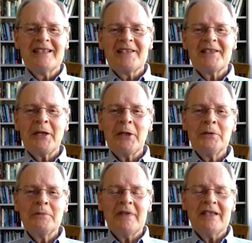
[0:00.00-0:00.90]

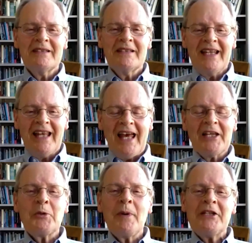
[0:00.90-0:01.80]
So as
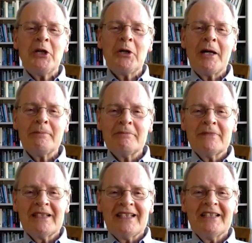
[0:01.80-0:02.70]
you might know, I'm
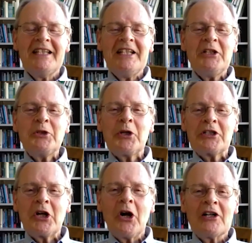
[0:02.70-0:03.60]
leaning
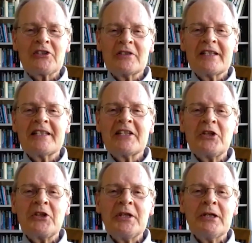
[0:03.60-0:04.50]
toward causal
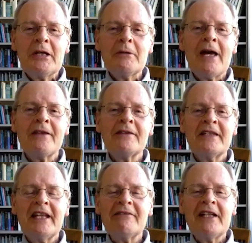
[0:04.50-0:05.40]
decision theory rather than
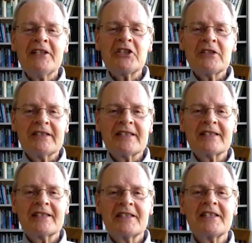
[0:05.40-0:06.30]

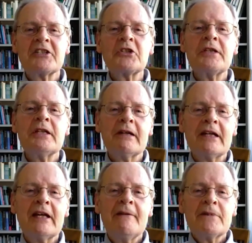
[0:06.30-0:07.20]
evidentialist decision
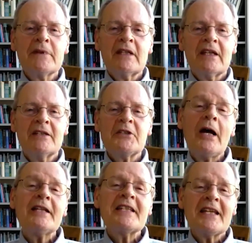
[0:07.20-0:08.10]
theory. And so
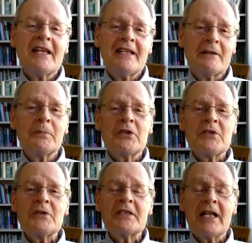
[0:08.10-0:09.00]
I'd say in the
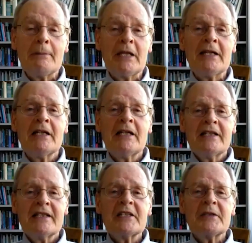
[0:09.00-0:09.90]
prisoner's dilemma,
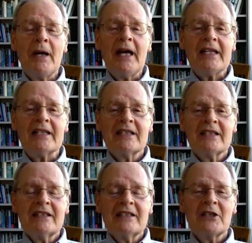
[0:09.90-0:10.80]
despite the